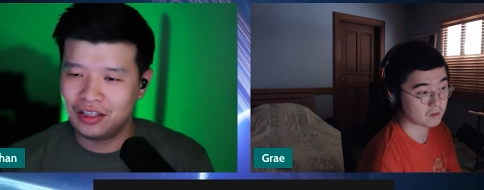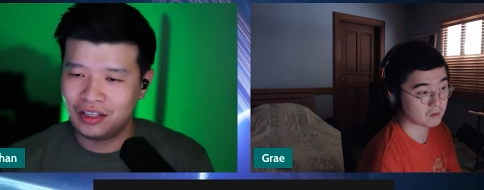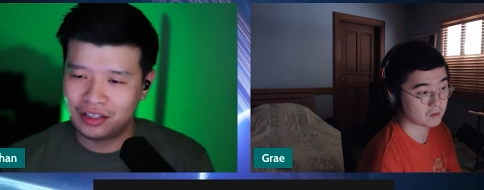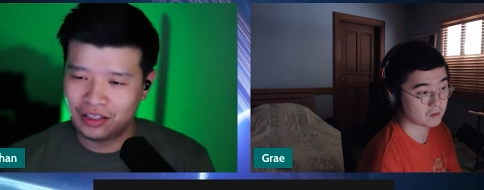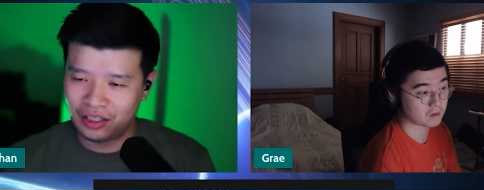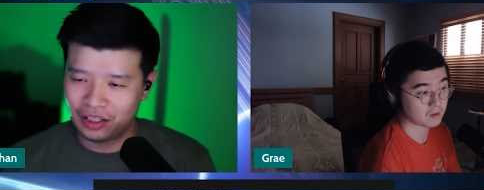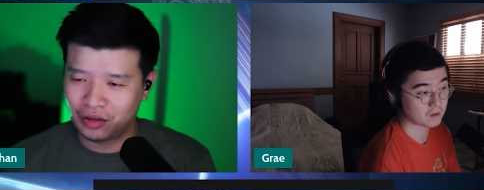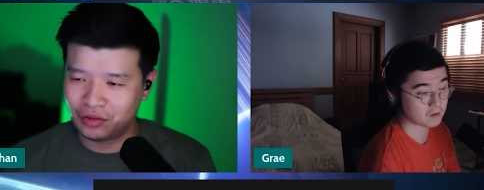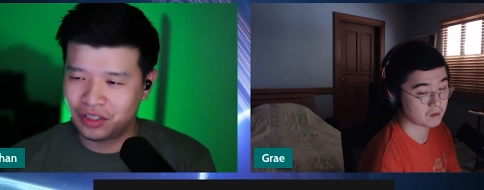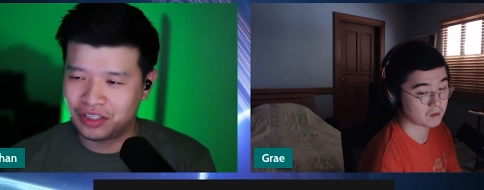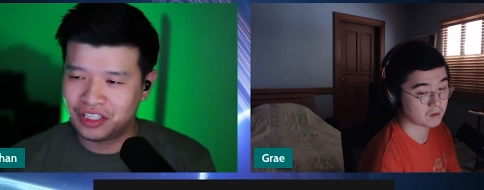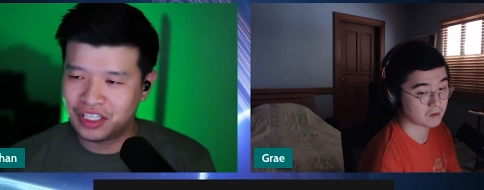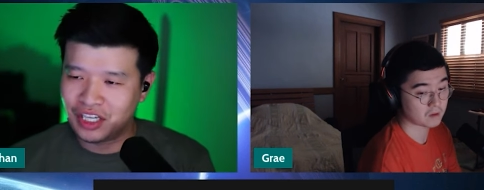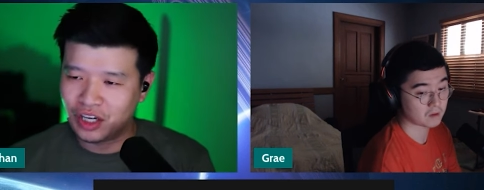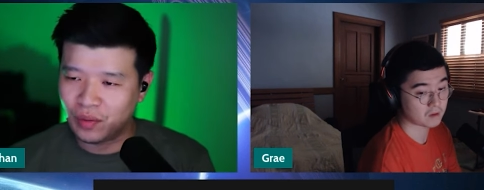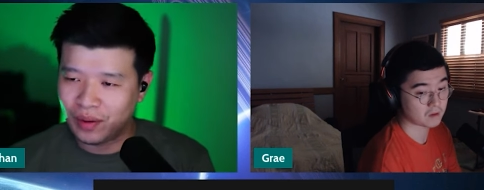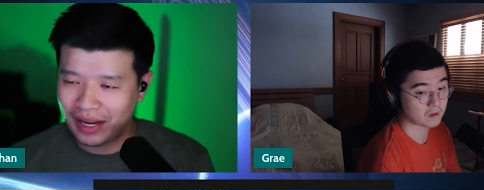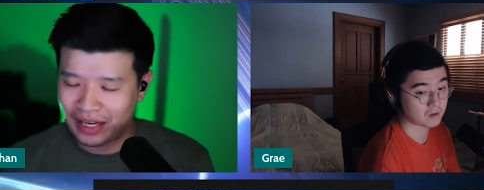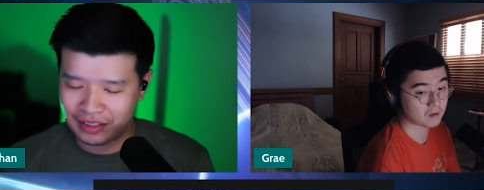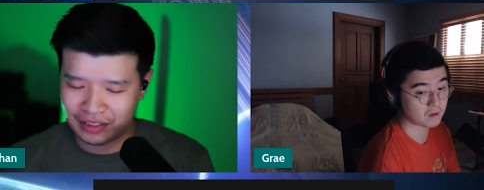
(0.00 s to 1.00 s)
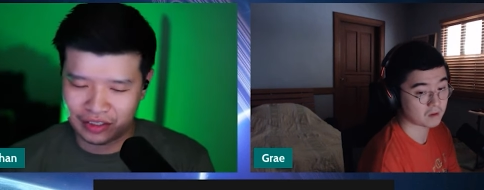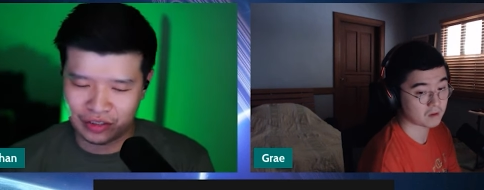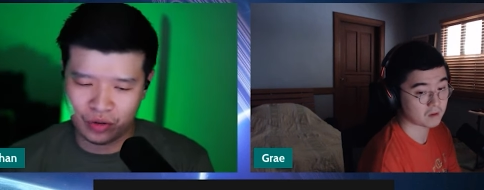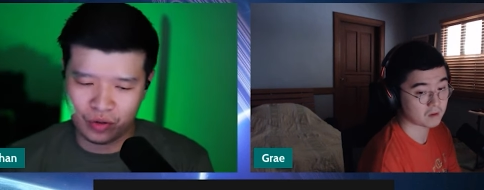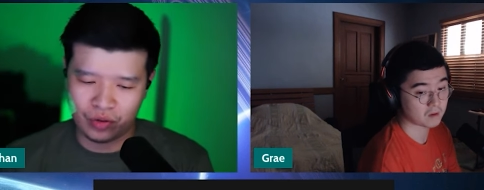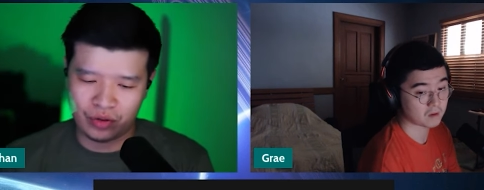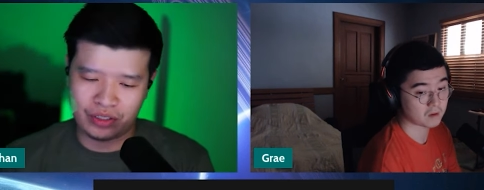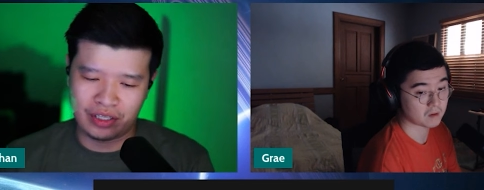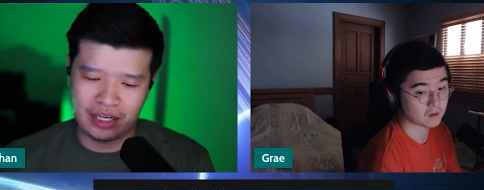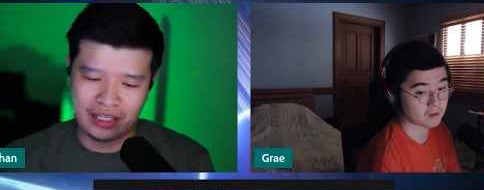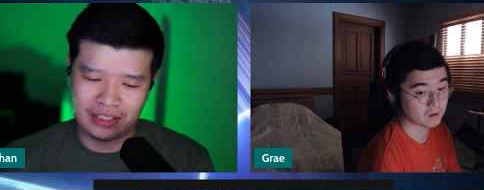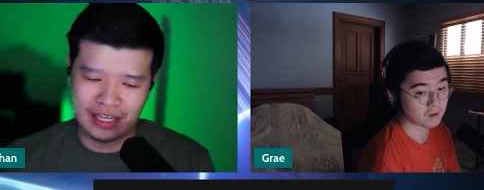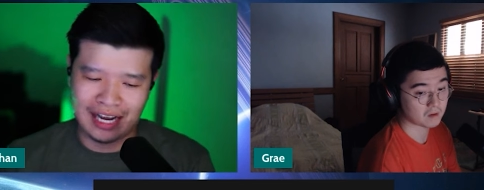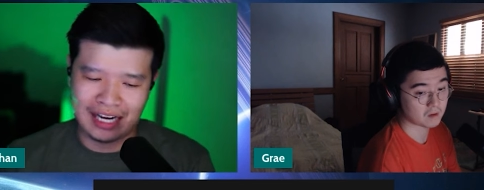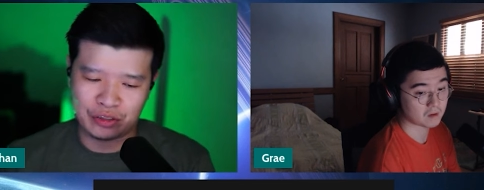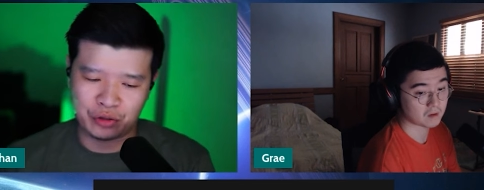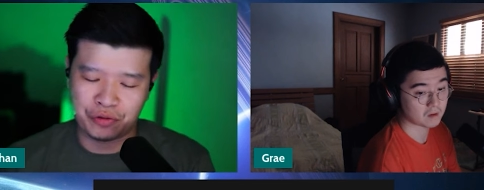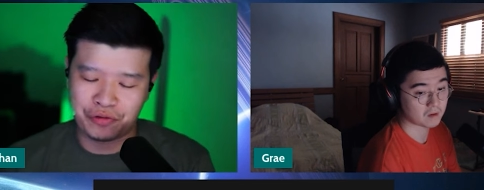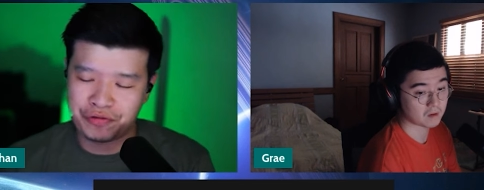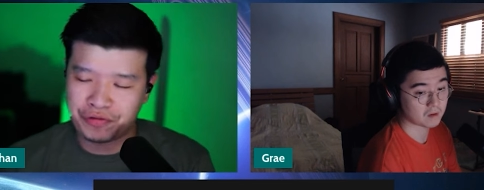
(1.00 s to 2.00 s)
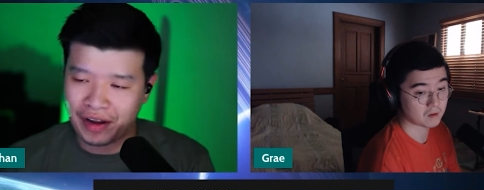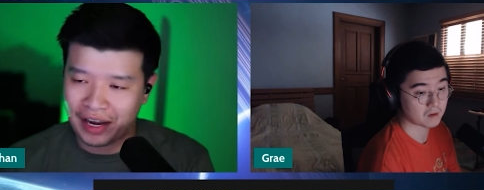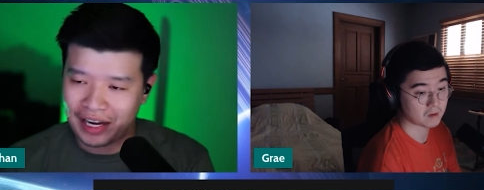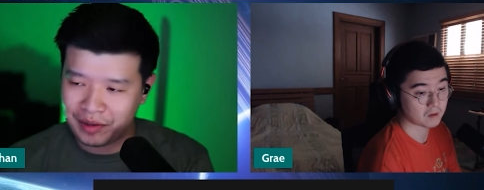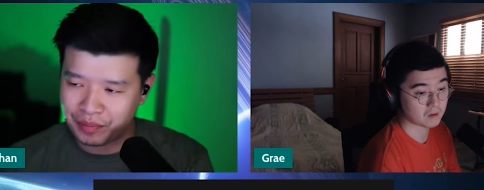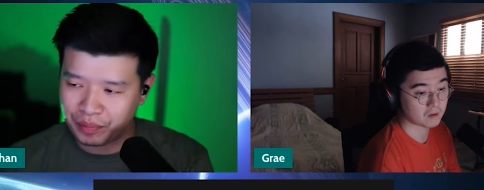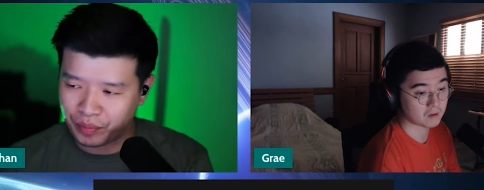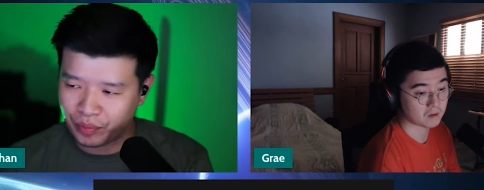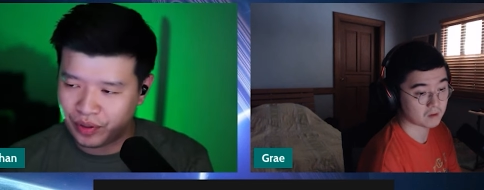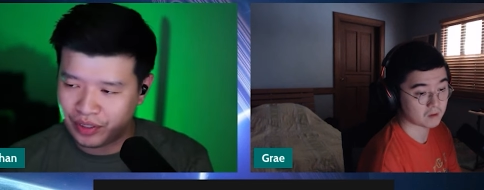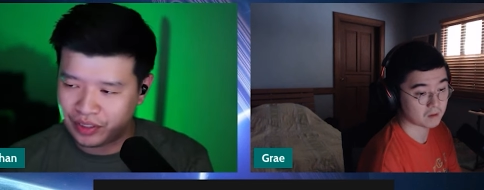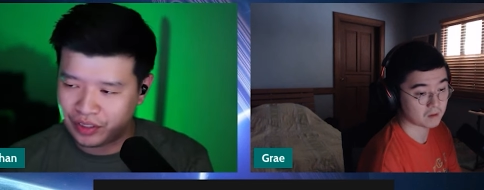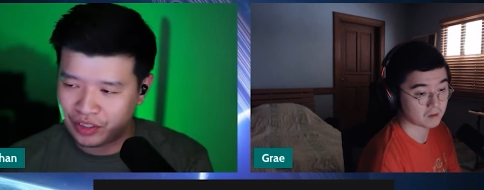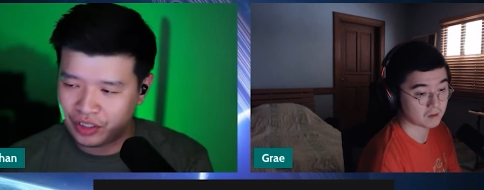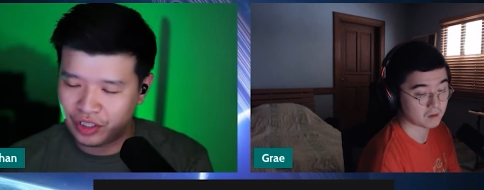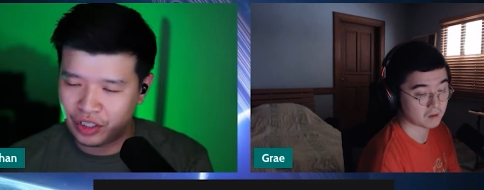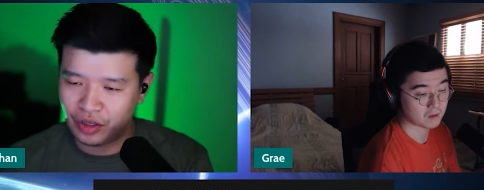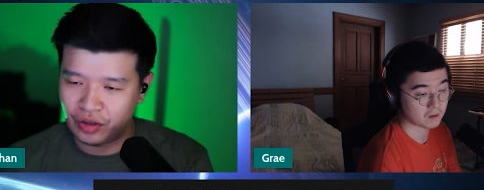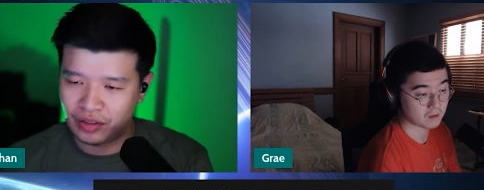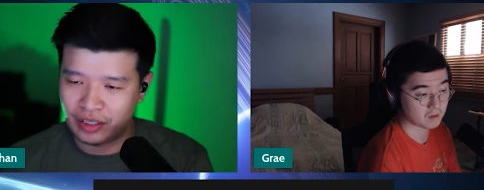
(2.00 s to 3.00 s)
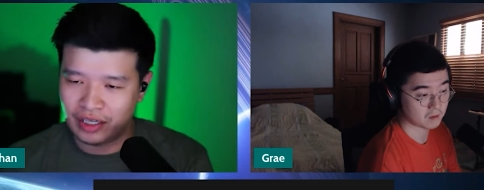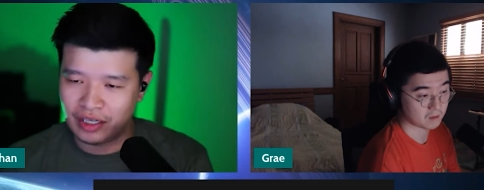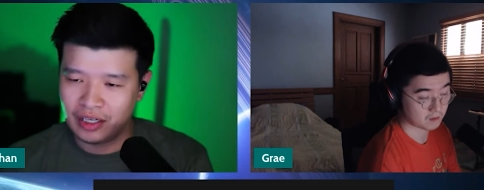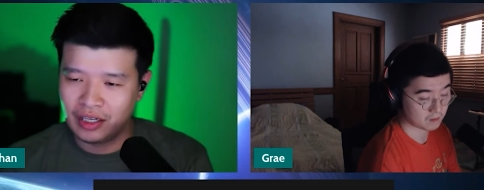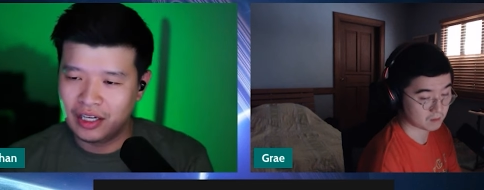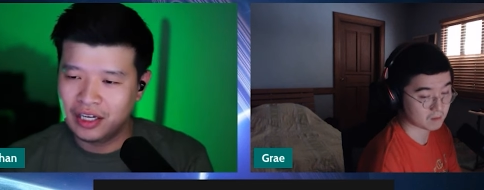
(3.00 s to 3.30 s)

Speaker 1: you know the TOS or the the actual fine nobody you know like